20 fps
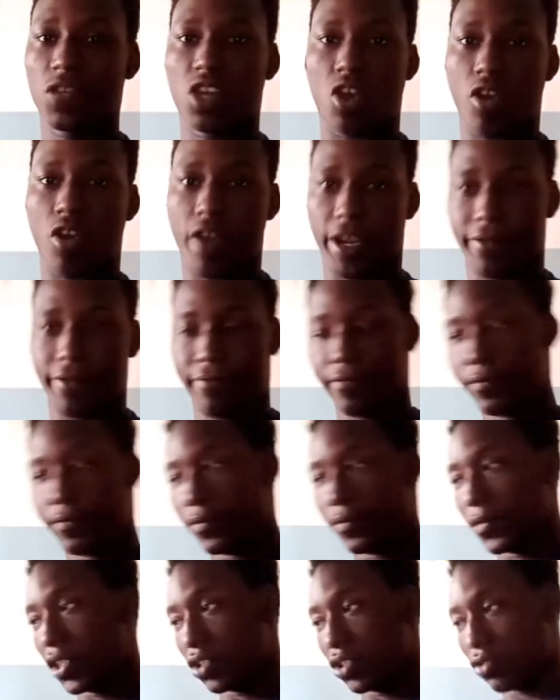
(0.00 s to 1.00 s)
All right,
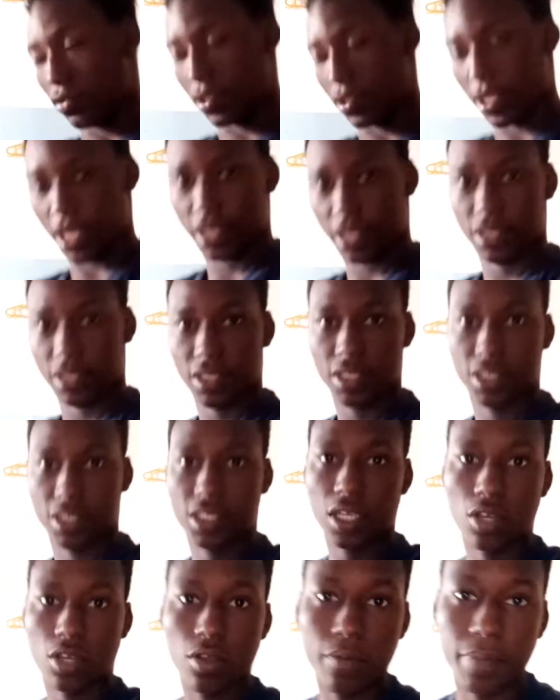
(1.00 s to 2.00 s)
so then the
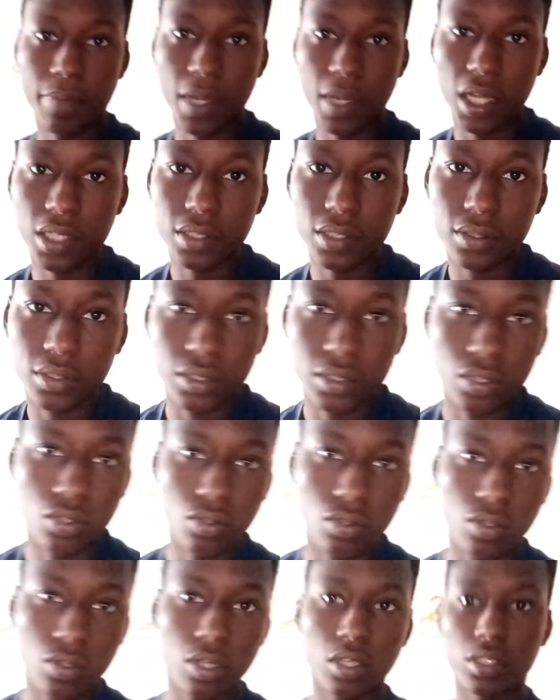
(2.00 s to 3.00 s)
second part,
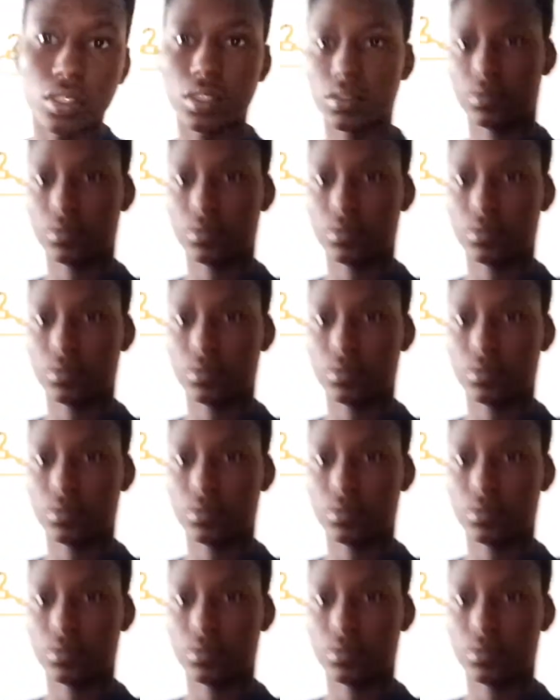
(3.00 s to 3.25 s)
oh god,